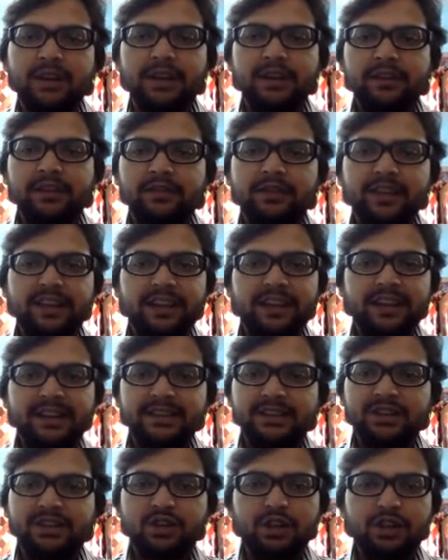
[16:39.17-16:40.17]
We can
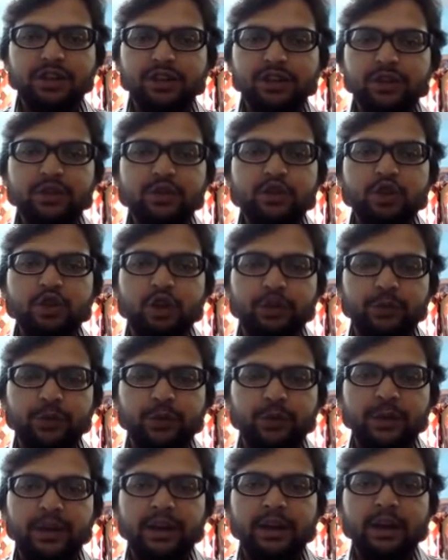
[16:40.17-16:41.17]
install new
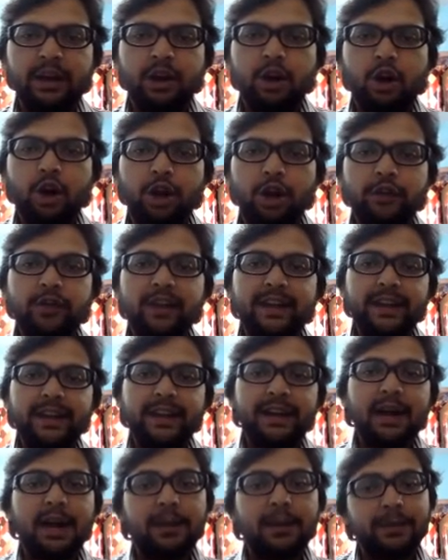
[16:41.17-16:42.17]
software or we
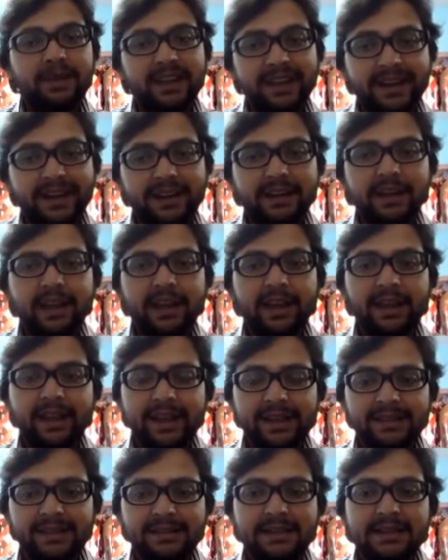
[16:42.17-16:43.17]
can update
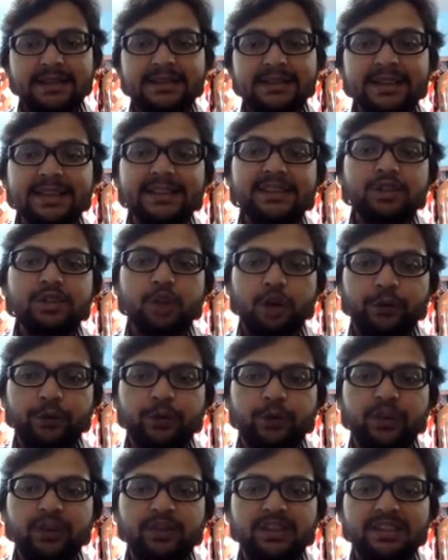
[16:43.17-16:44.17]
existing
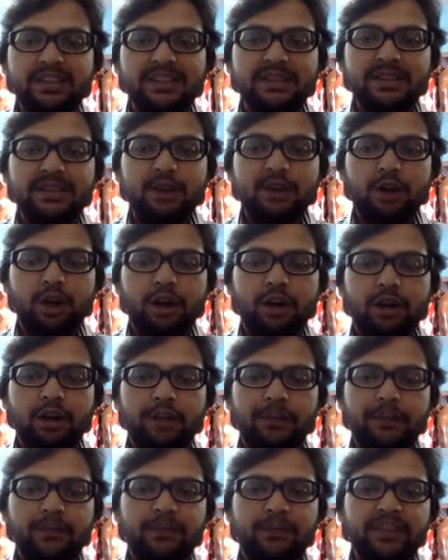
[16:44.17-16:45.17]
software
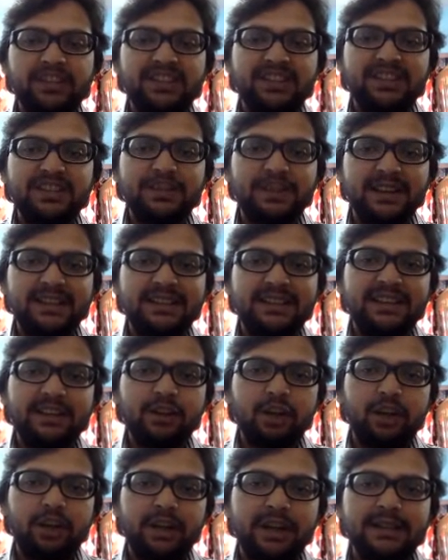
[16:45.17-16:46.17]
which is
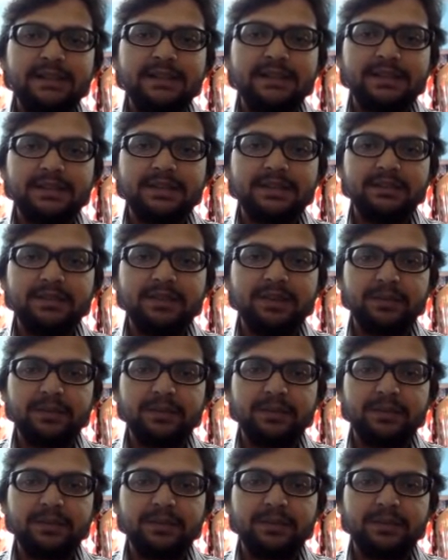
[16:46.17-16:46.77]
present on our system.